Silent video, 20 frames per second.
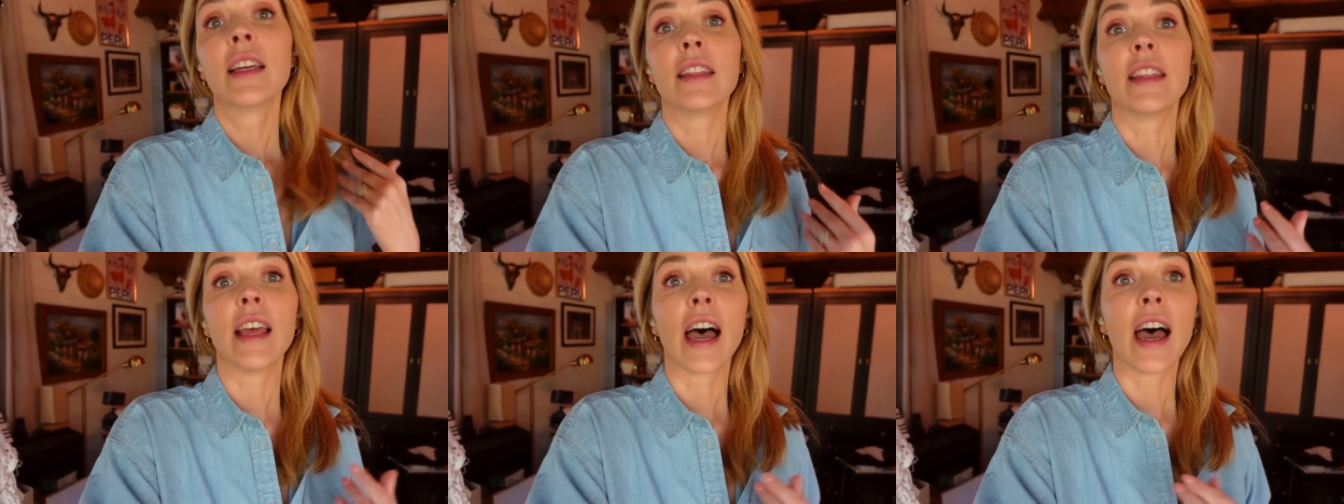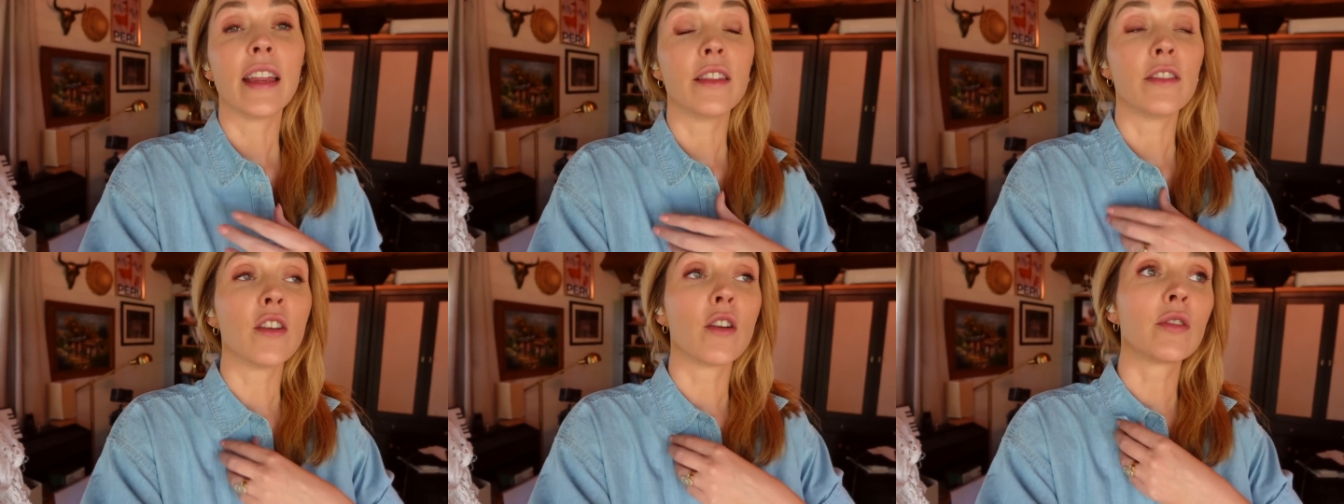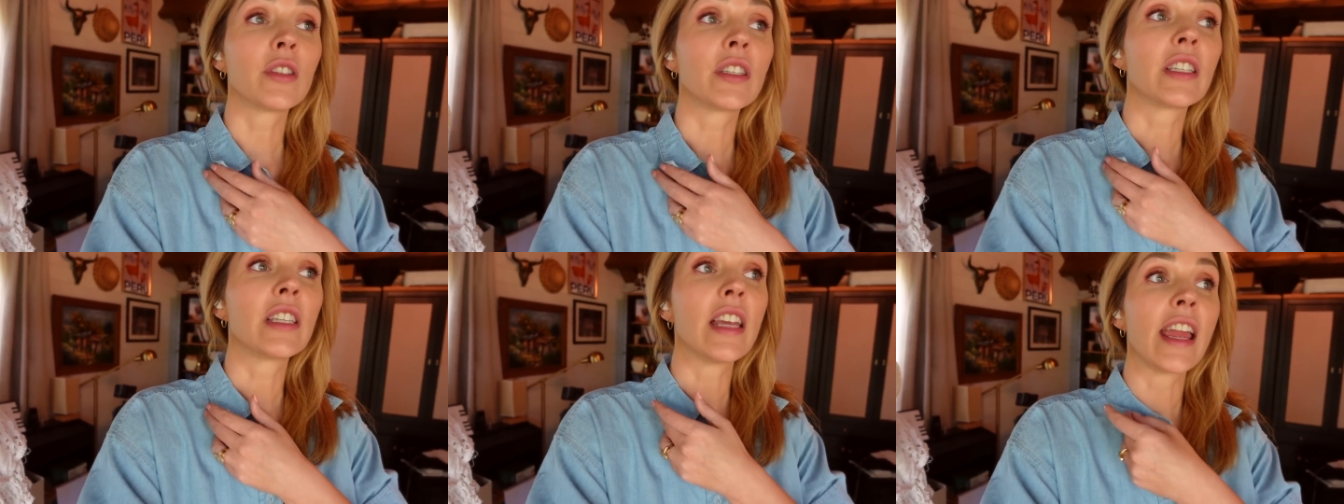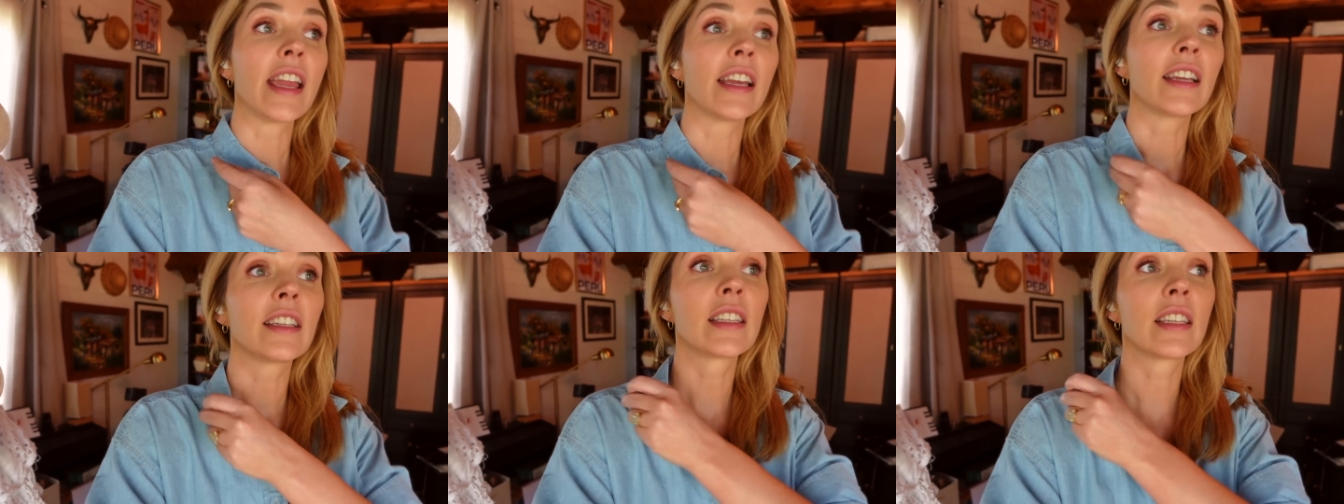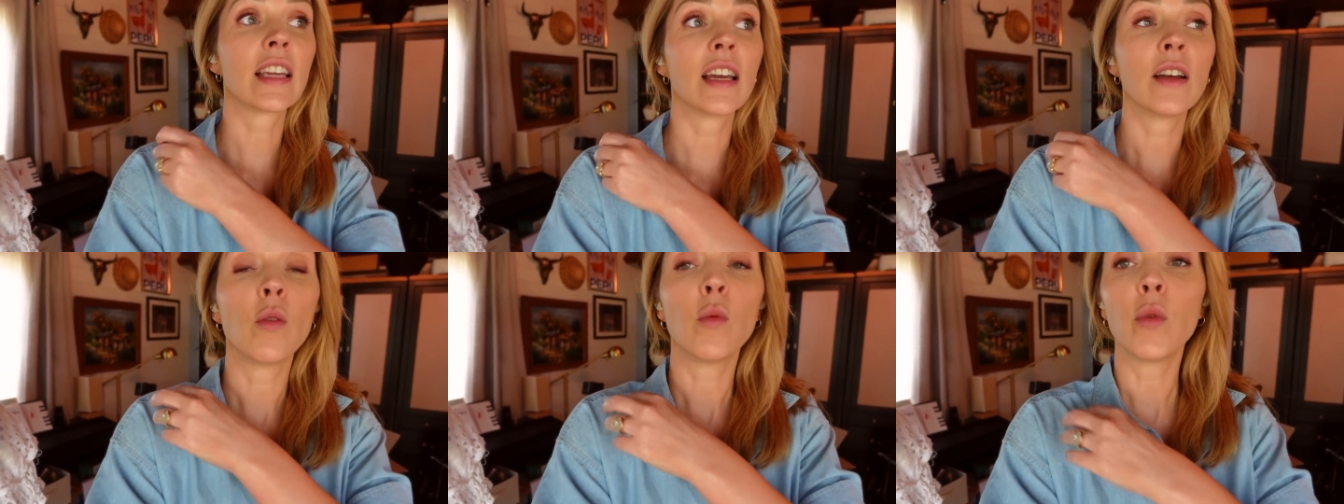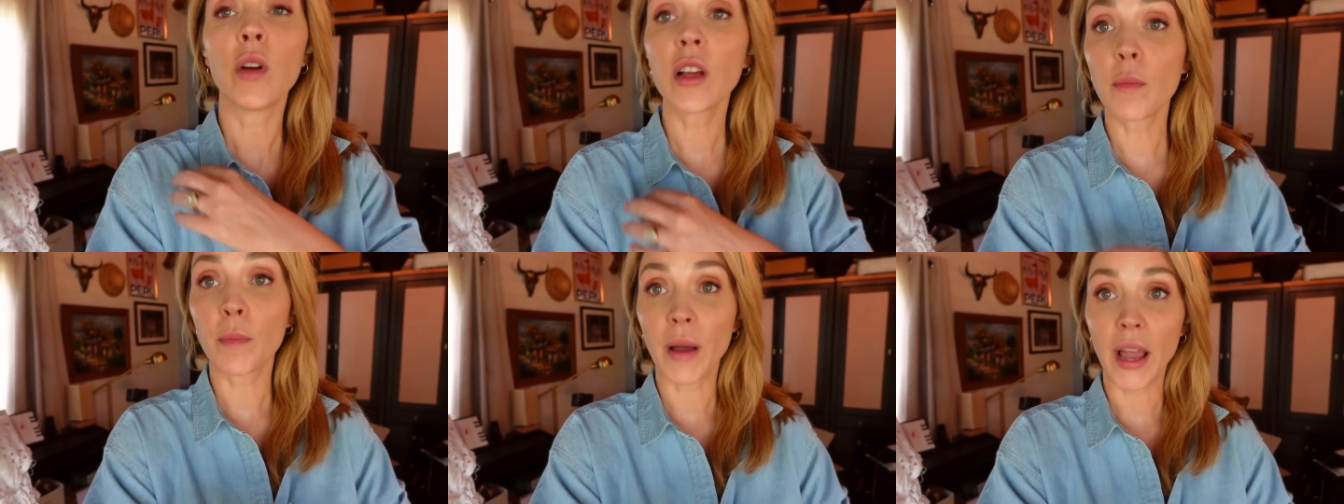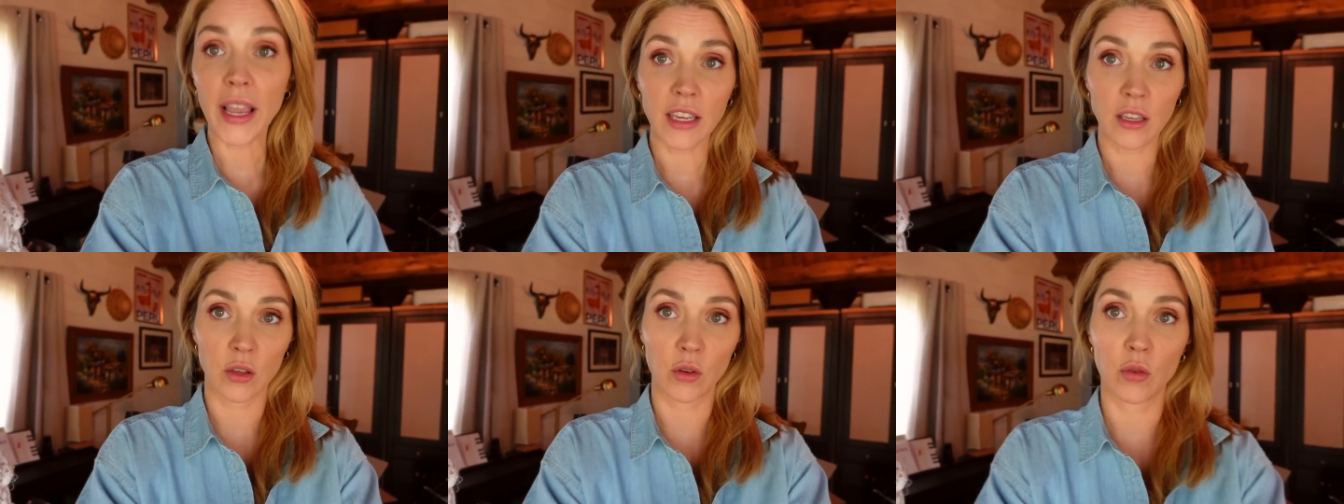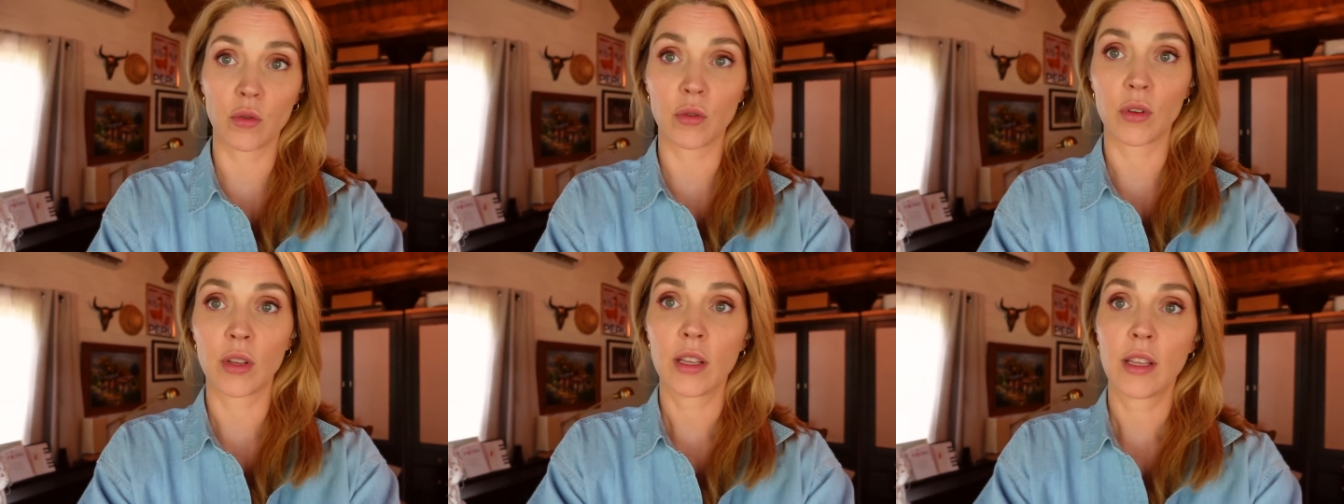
that those snakes will bite you.